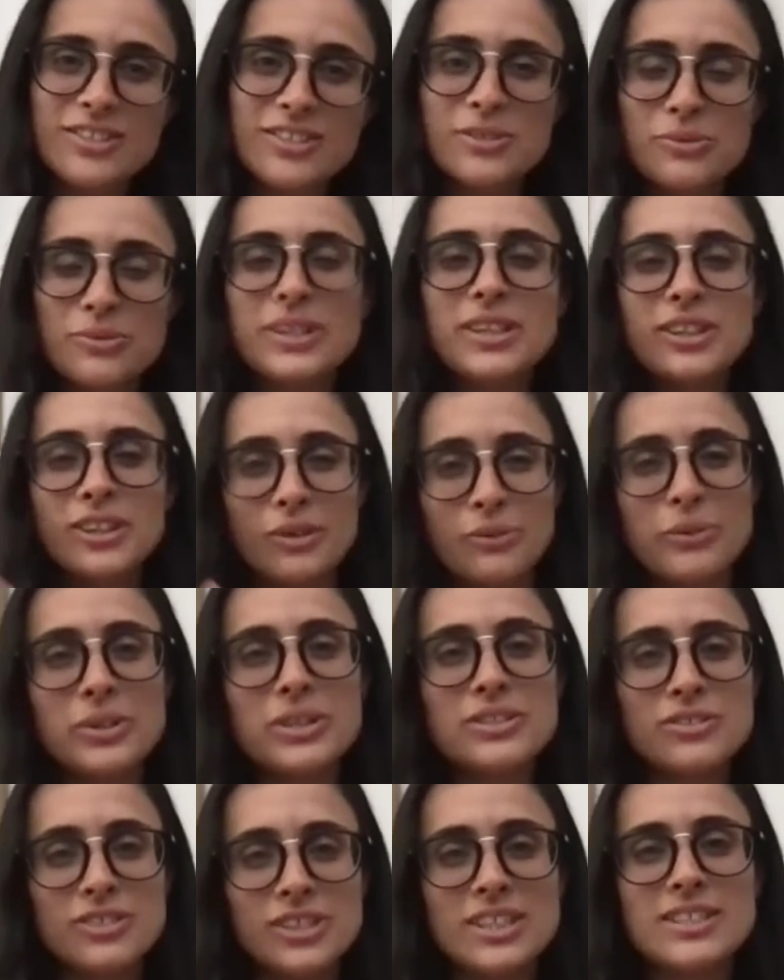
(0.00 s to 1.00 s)
So we
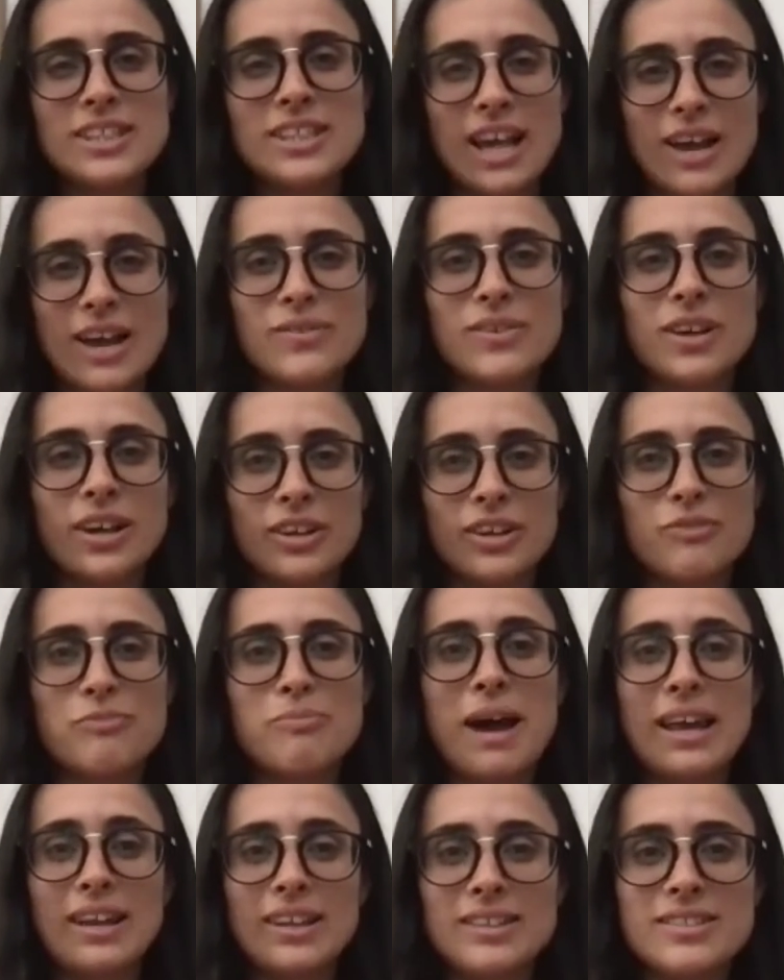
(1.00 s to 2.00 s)
do need to have a kind of
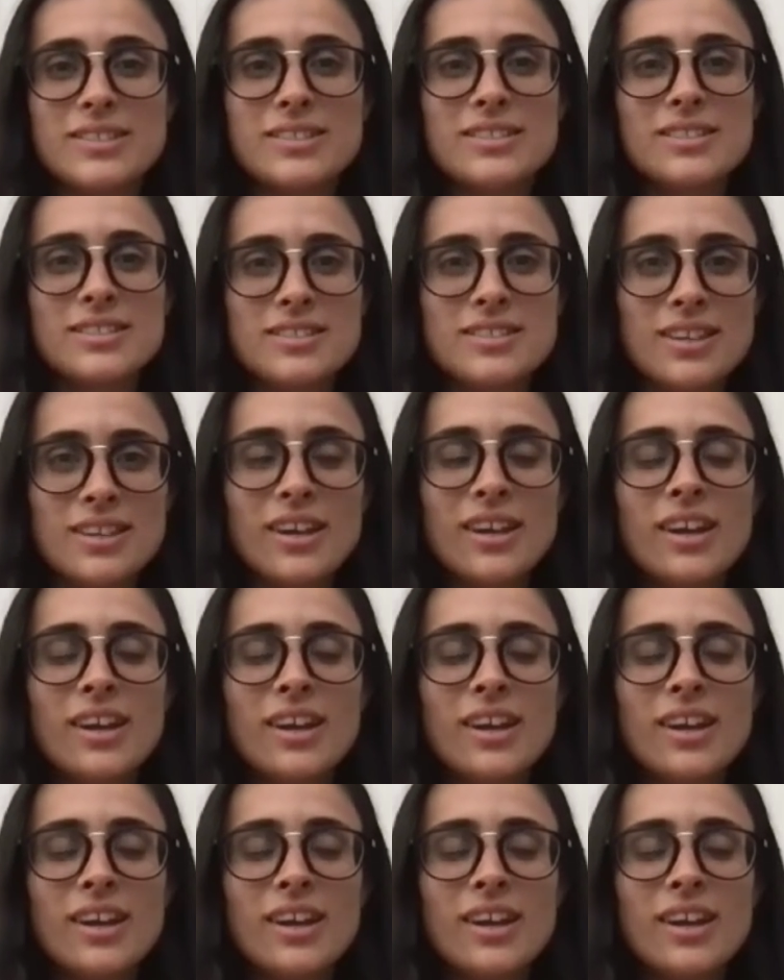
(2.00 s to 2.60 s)
balanced